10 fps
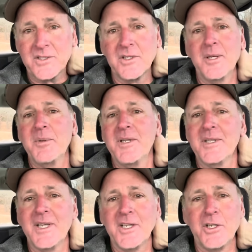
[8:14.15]
a limit
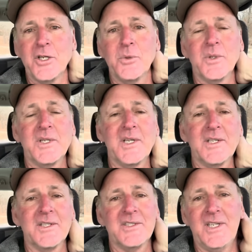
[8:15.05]
and get a good one to
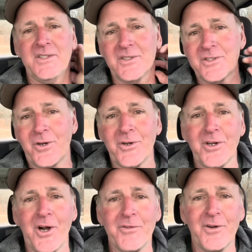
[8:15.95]
get the season started
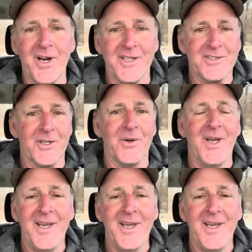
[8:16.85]
off right. So